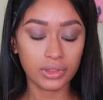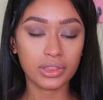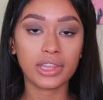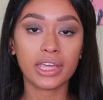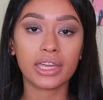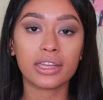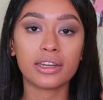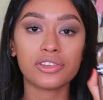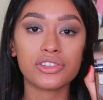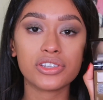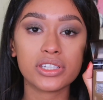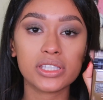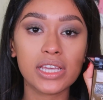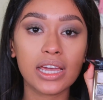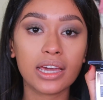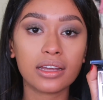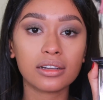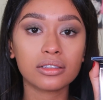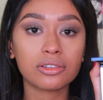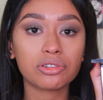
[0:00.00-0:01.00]
Then just to
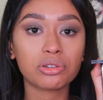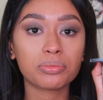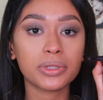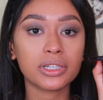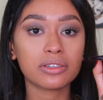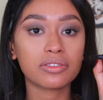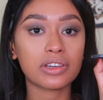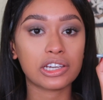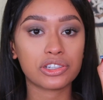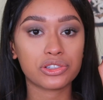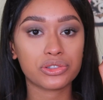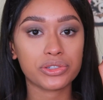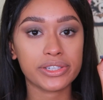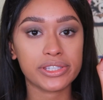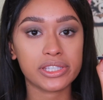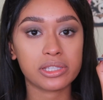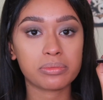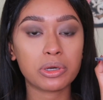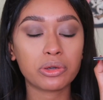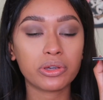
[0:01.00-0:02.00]
add a little bit of extra
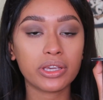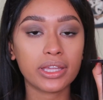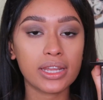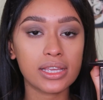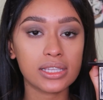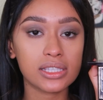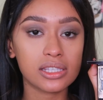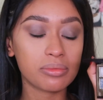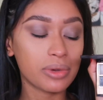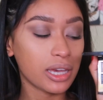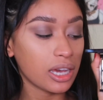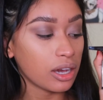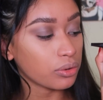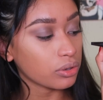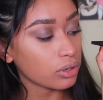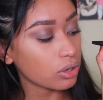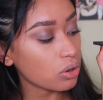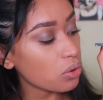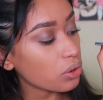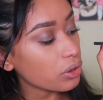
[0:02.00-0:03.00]
smokiness to my
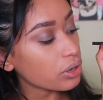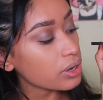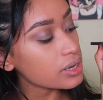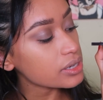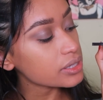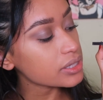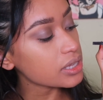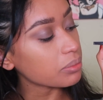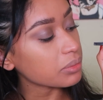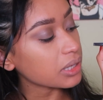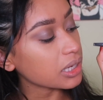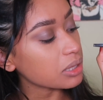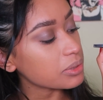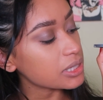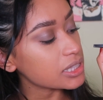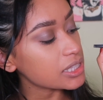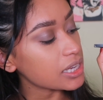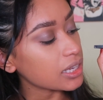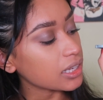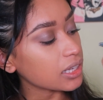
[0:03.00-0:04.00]
outer corners, I'm gonna
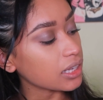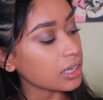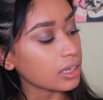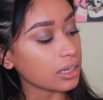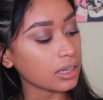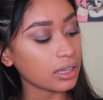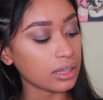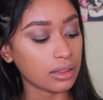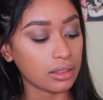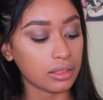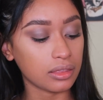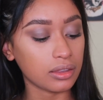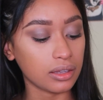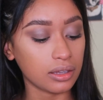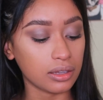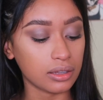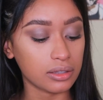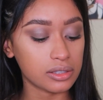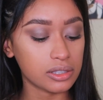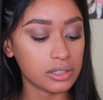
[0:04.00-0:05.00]
be taking
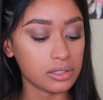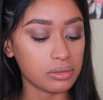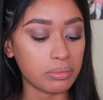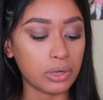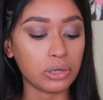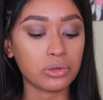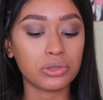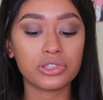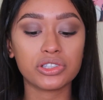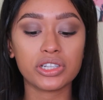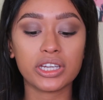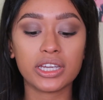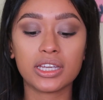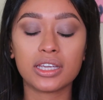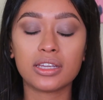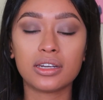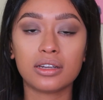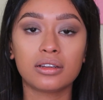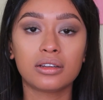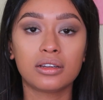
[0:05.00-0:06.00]
the Smoke
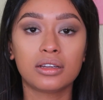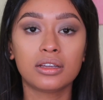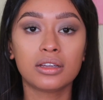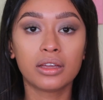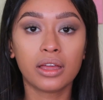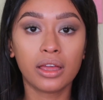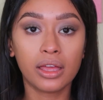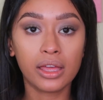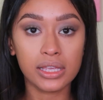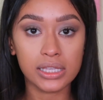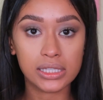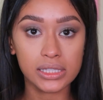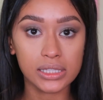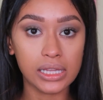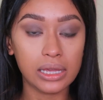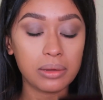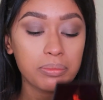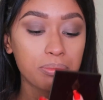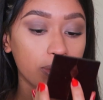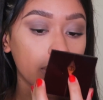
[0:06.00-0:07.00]
shade,
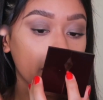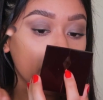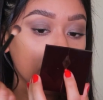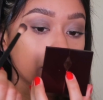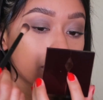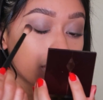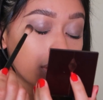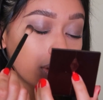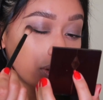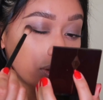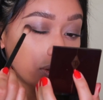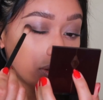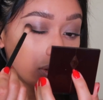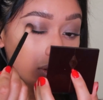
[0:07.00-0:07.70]
same brush.